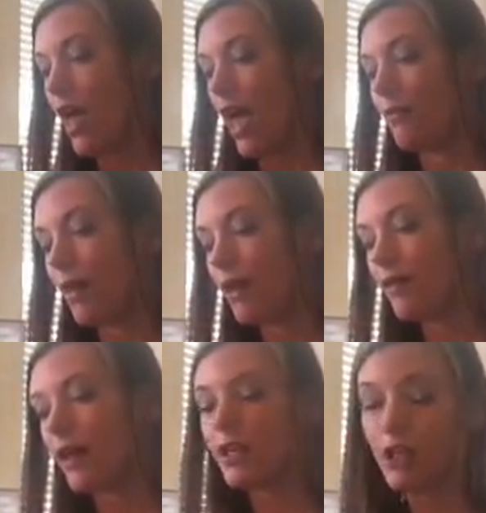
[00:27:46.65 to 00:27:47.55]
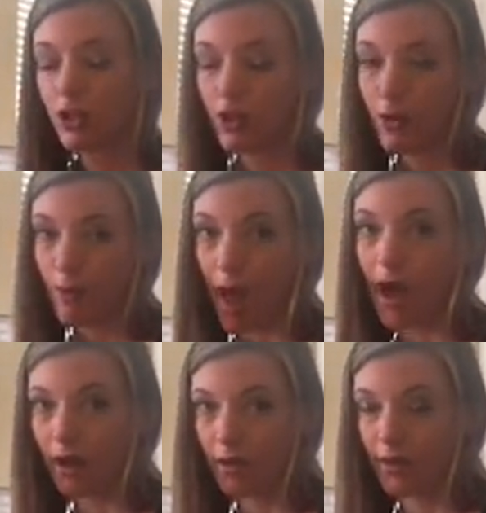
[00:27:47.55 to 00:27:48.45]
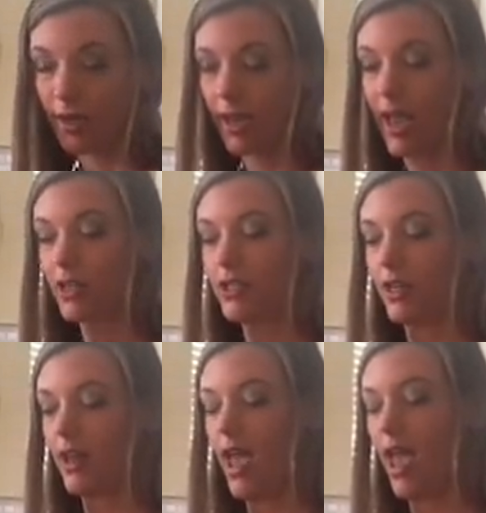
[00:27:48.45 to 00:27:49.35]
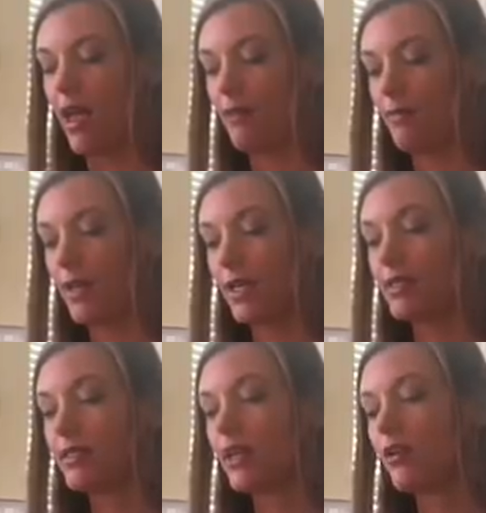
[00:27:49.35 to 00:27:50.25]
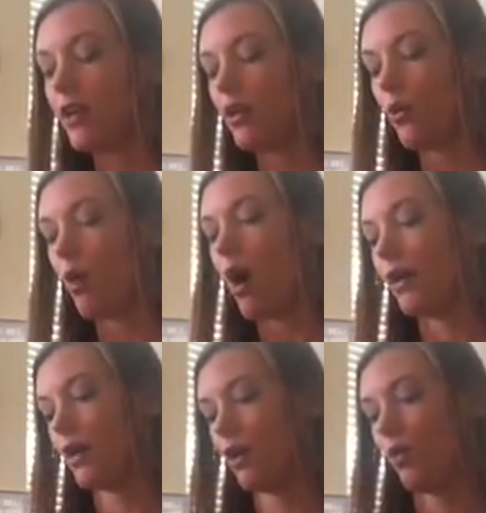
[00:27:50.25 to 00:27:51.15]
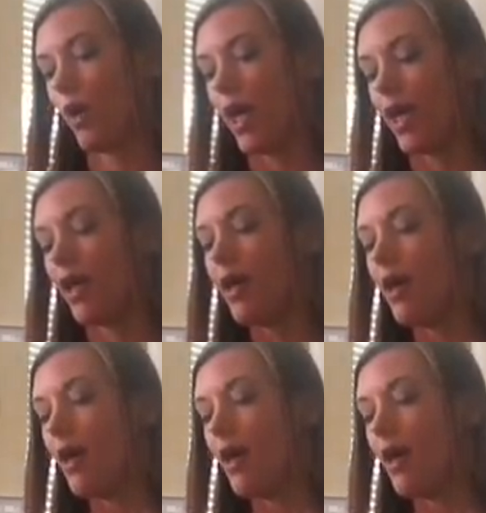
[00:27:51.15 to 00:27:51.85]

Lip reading: and may have kind of turned their back on the connection and be considering walking away.